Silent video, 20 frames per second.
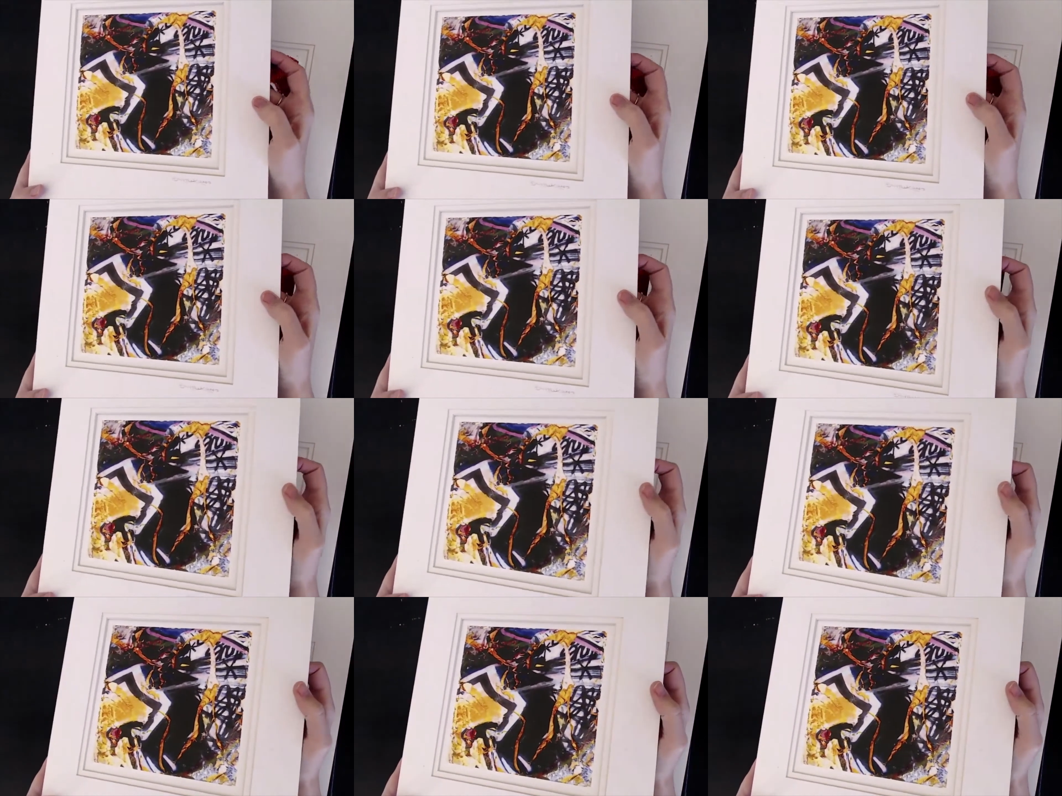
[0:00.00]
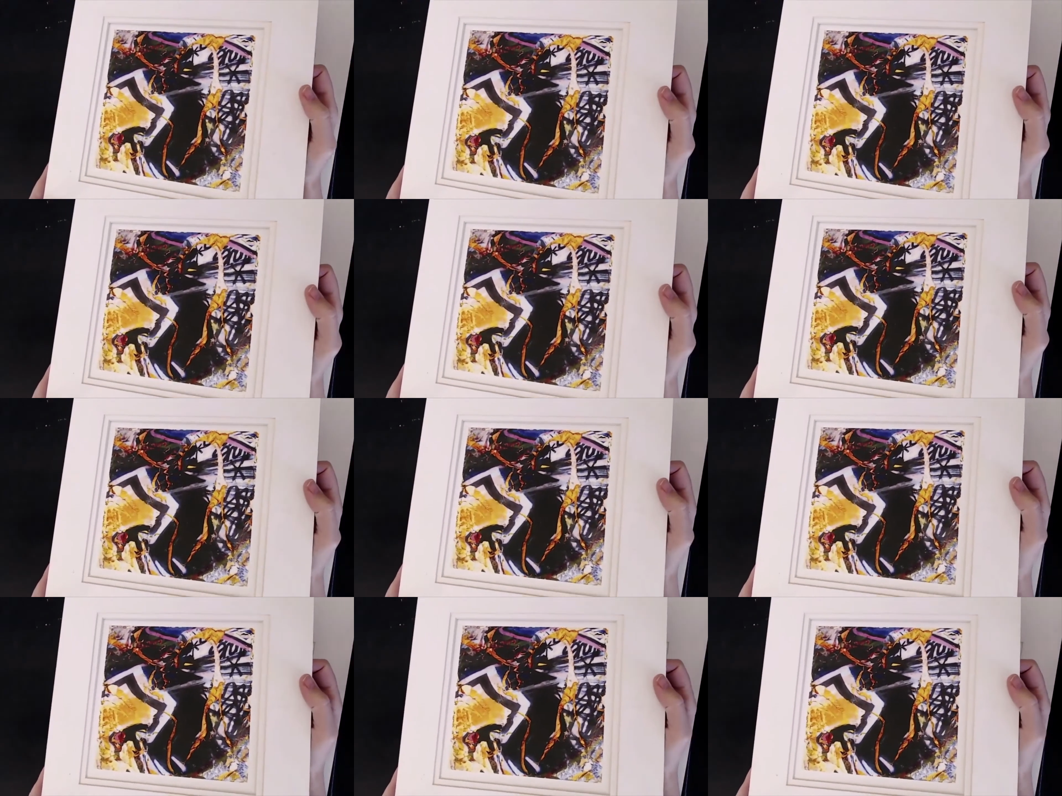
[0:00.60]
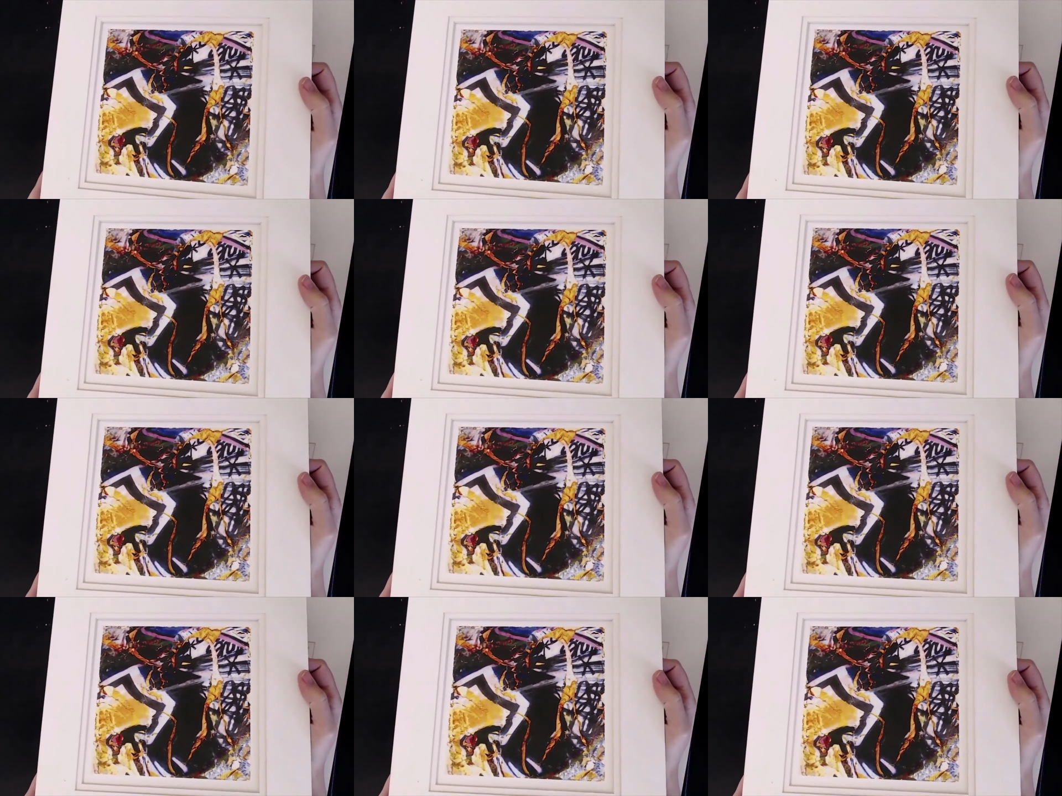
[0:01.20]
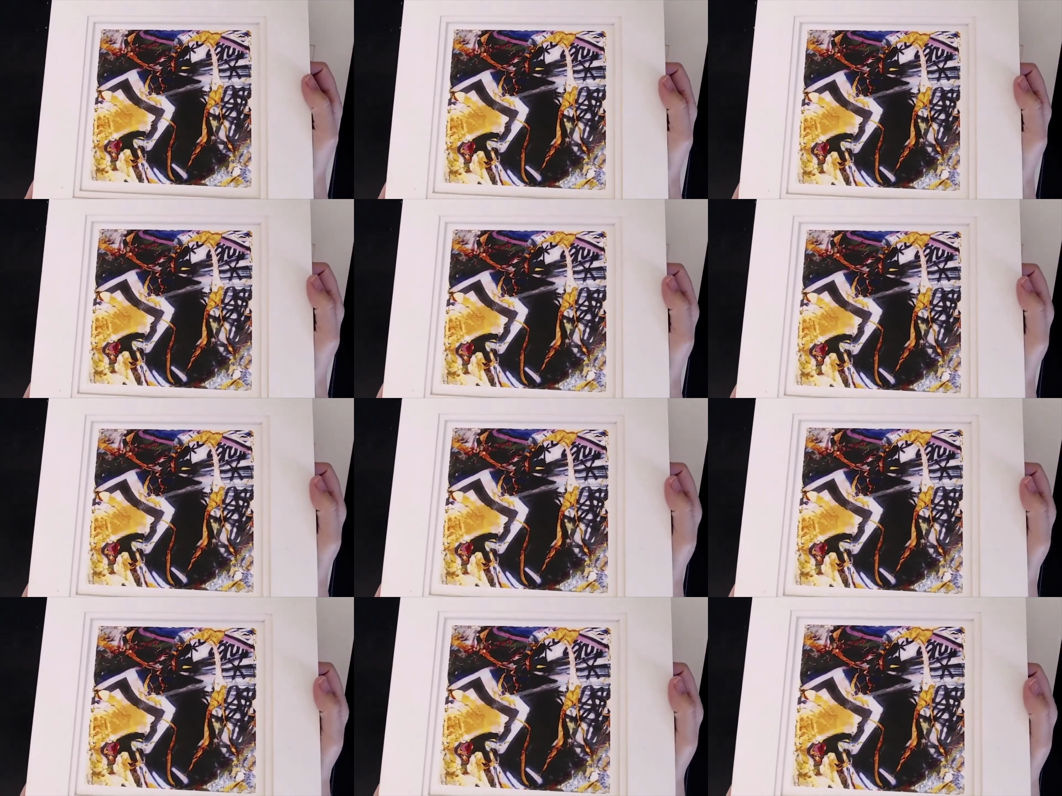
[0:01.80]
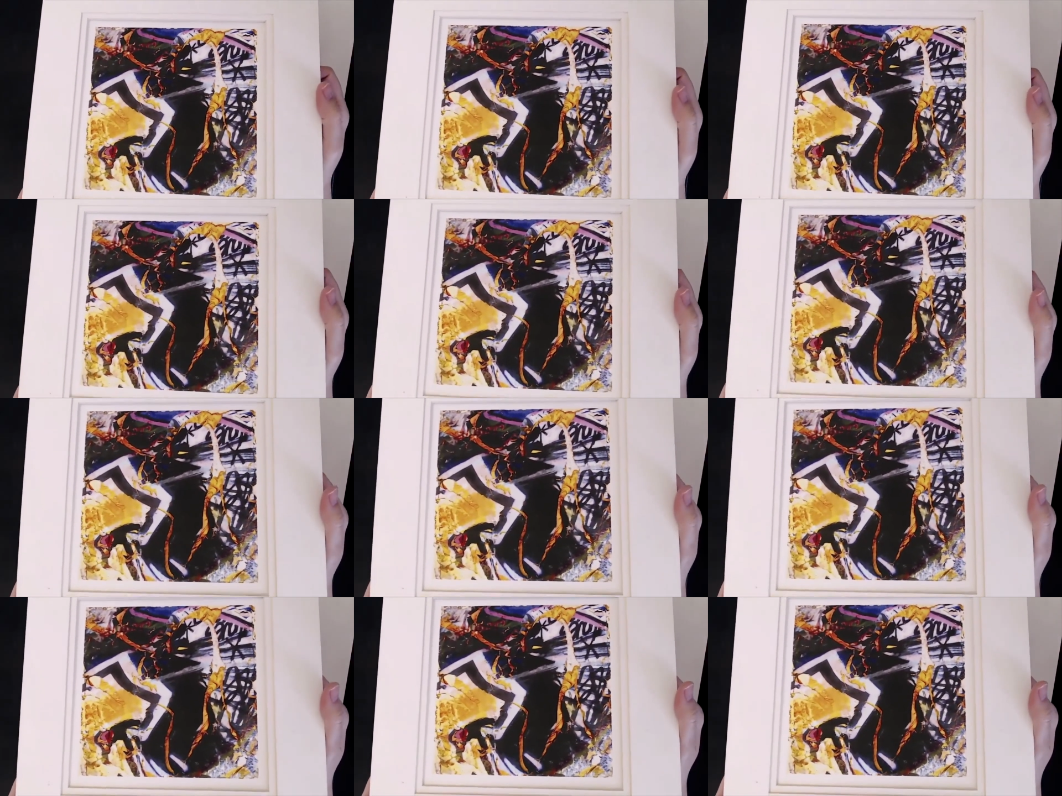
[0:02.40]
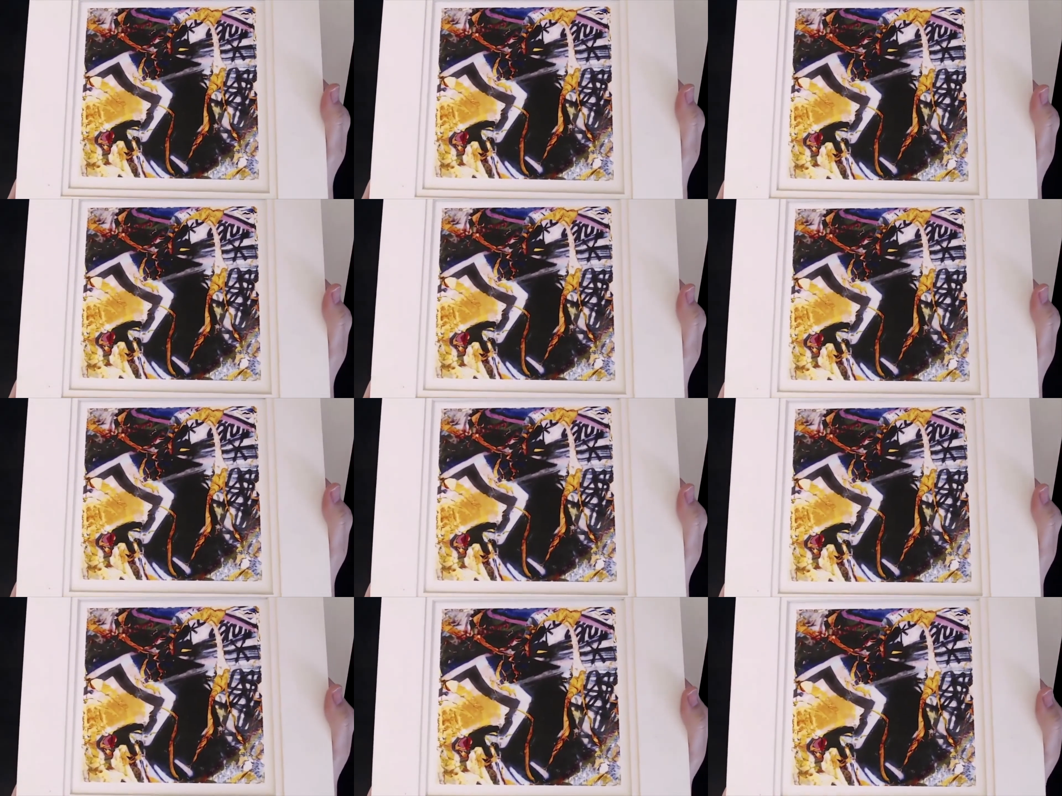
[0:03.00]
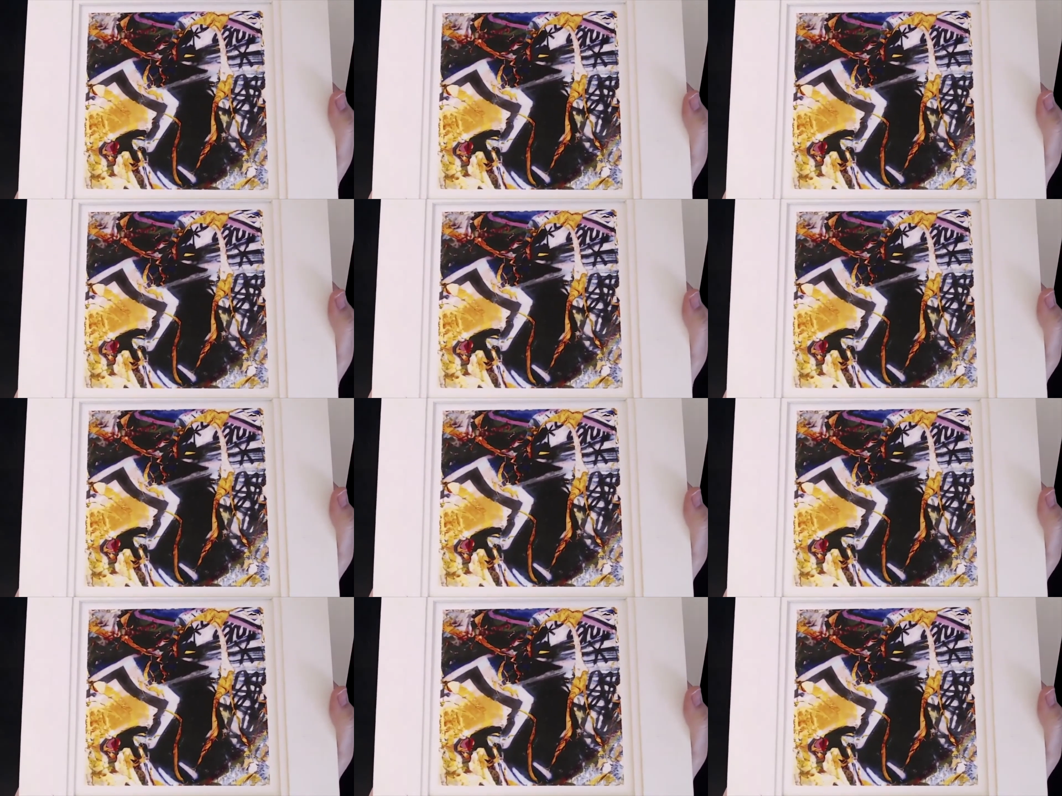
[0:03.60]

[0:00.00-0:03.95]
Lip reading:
[unreadable: no face in view]